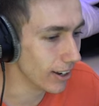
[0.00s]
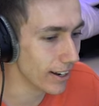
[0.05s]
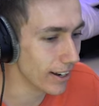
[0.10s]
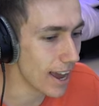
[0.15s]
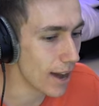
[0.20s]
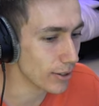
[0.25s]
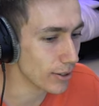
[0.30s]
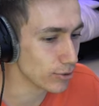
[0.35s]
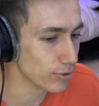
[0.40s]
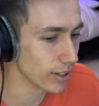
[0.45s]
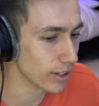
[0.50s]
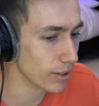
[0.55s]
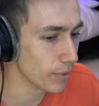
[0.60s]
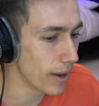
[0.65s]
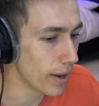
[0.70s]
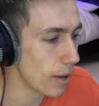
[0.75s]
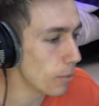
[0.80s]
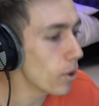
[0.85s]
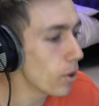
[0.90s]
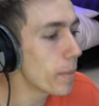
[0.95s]
look, now he's running
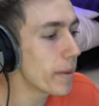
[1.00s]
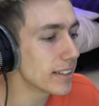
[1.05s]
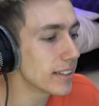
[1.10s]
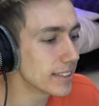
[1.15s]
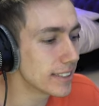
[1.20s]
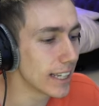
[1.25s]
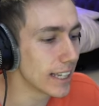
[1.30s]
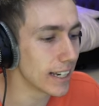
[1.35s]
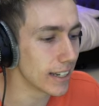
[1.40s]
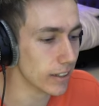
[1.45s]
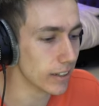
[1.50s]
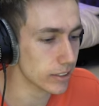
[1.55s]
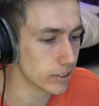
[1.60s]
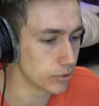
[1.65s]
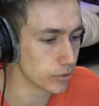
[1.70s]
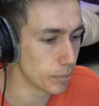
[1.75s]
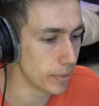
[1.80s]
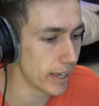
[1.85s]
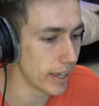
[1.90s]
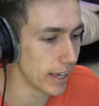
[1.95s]
away. What about oh, no,
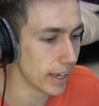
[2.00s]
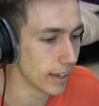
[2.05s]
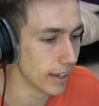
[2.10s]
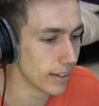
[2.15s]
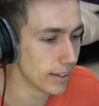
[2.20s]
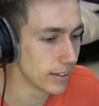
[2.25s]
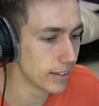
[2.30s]
sinklets from here?